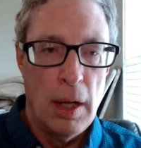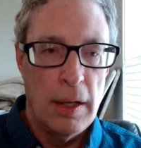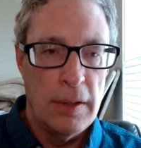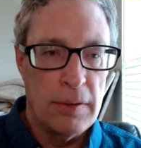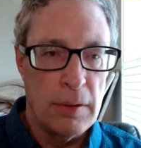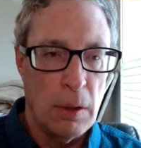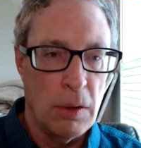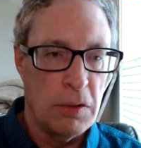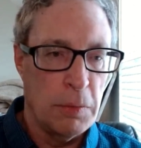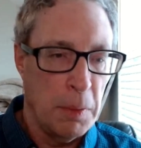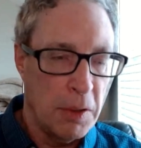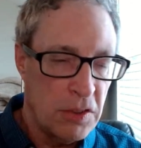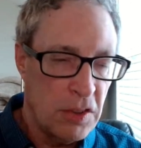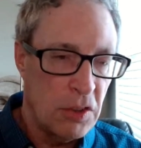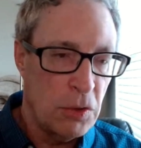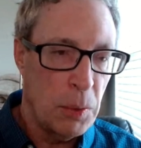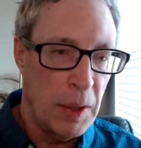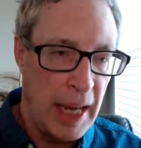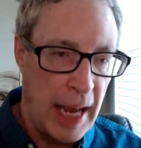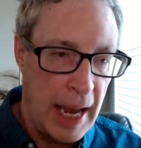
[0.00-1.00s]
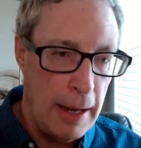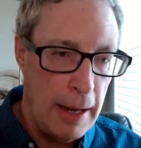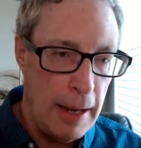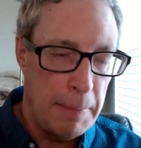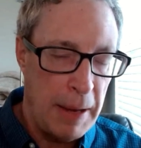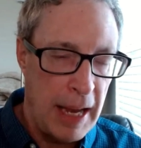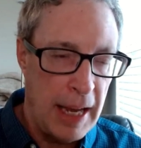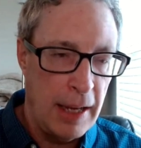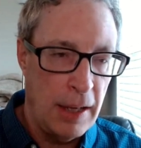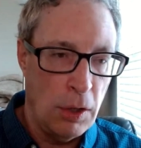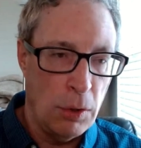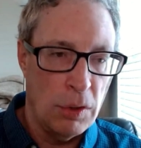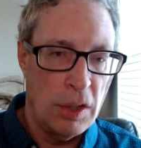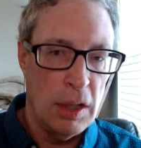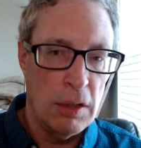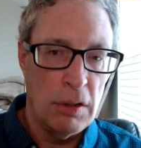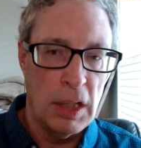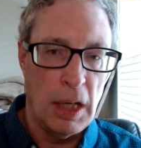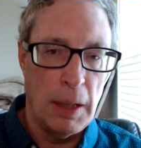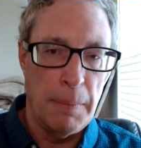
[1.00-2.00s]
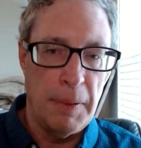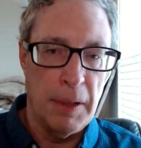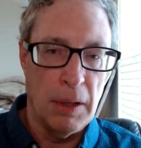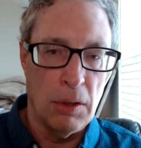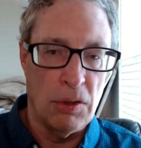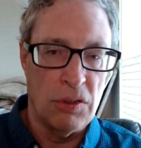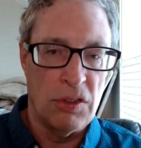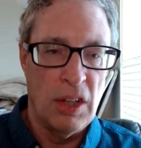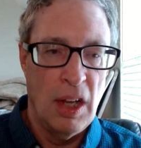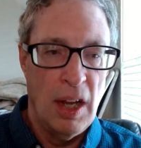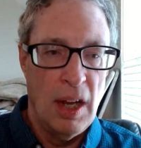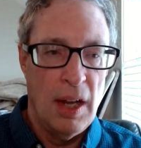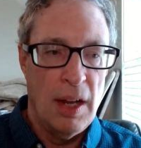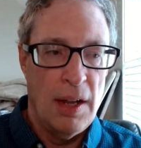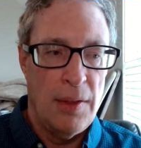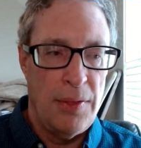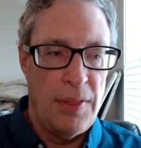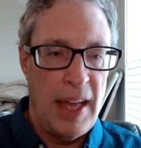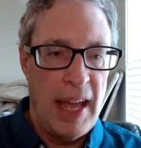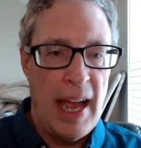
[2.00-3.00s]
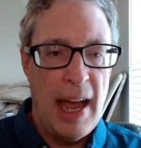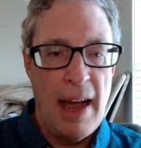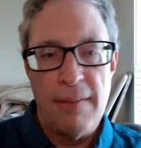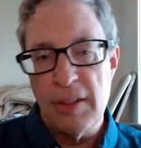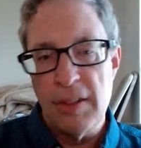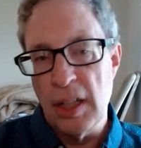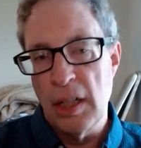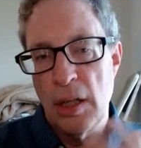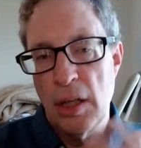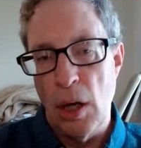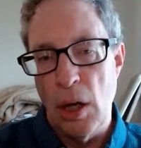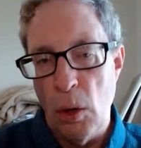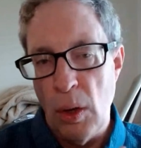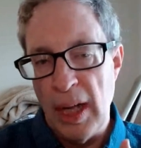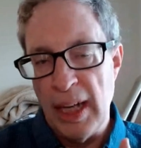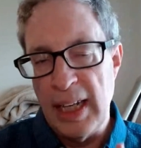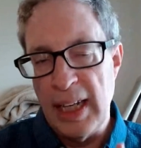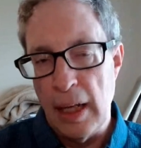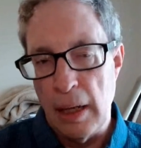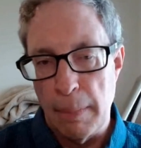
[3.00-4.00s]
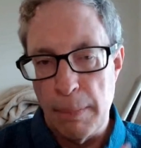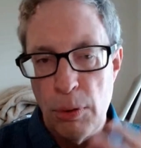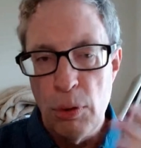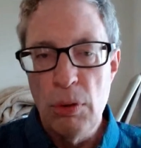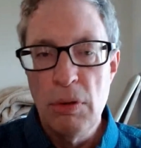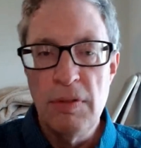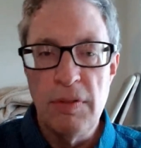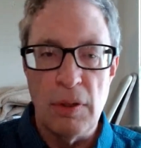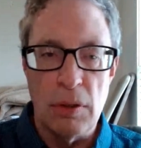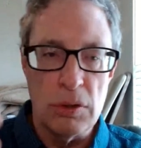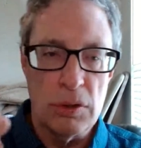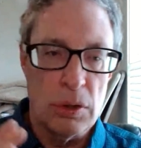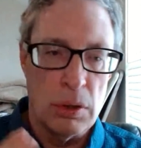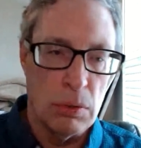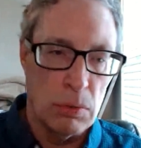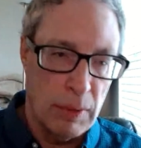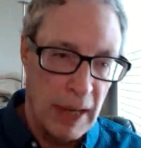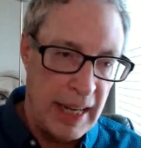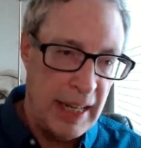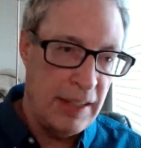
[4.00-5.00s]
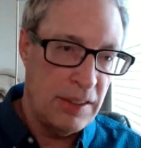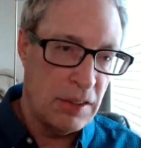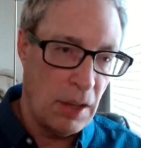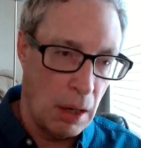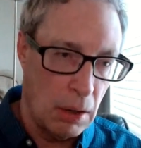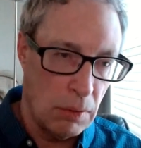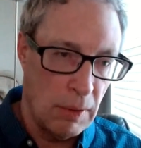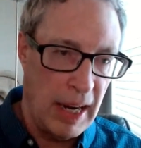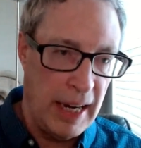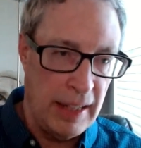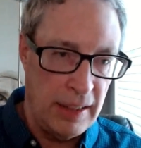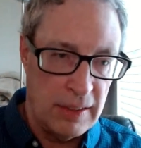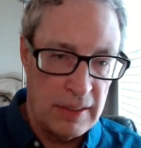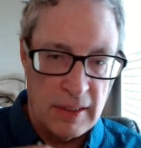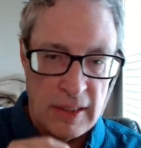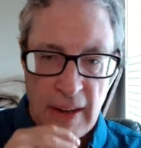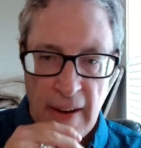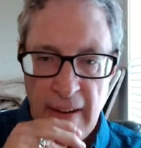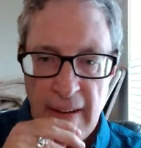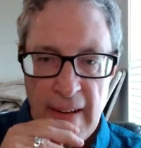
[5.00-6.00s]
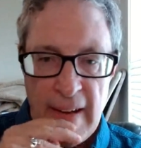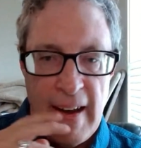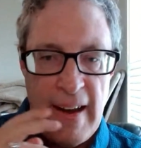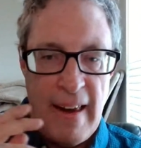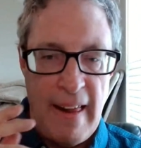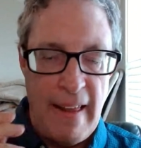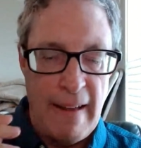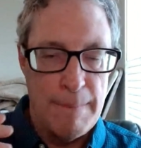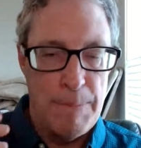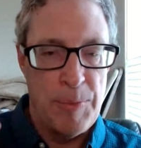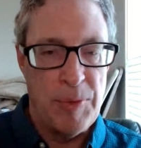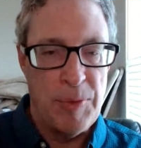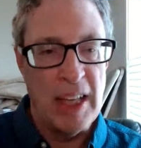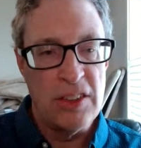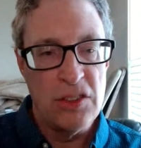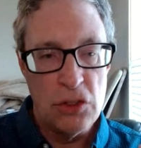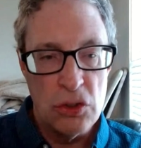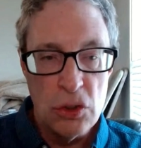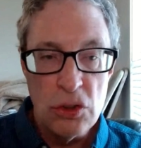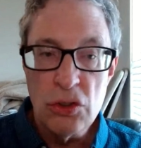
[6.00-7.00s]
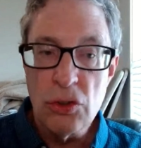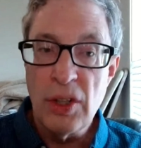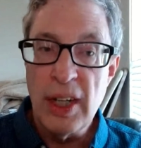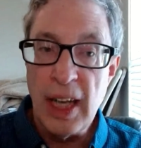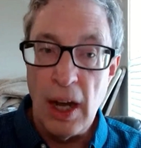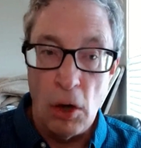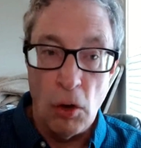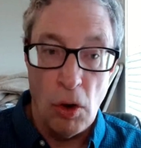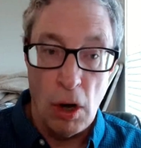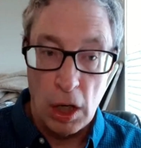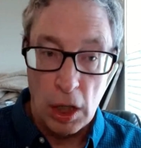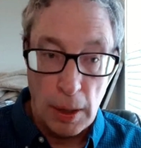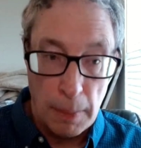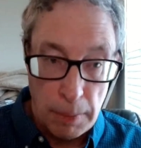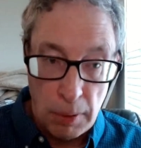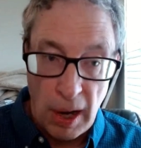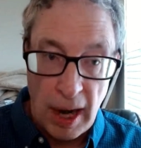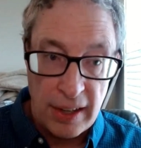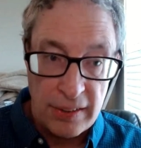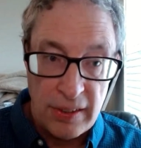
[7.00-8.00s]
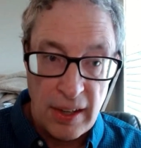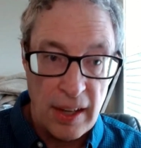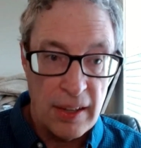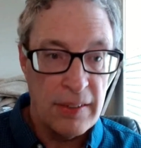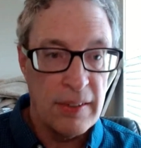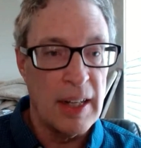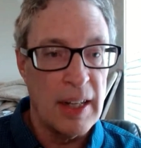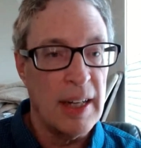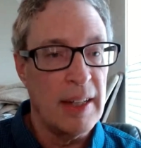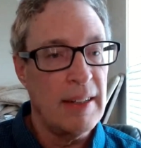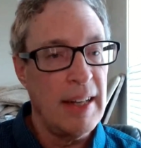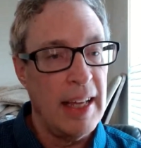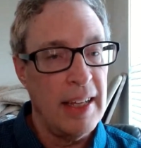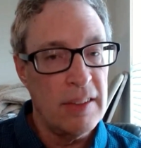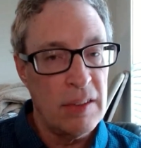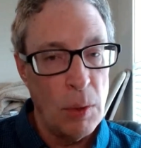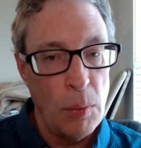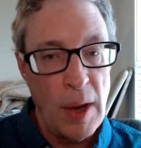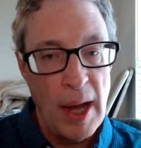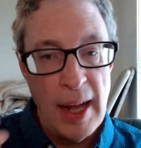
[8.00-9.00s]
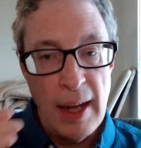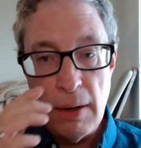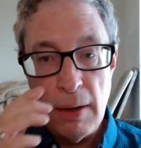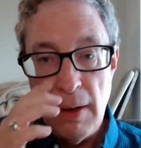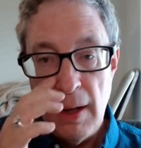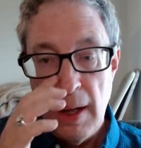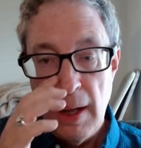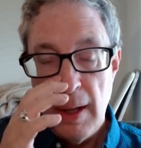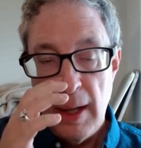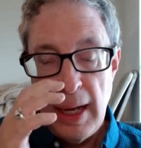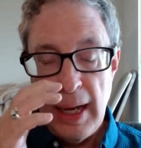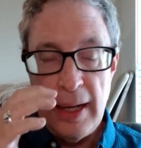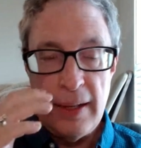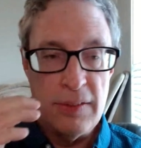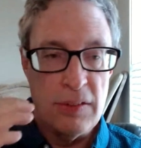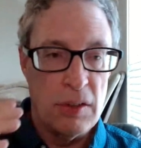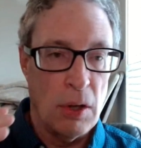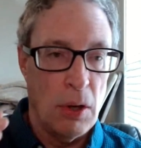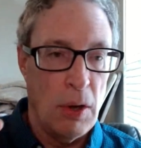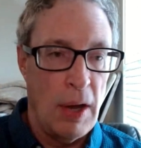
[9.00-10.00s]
So as much as we hate paying utility bills, they have to go and get approval to raise our rates. And that's usually a longer process and it takes a while. And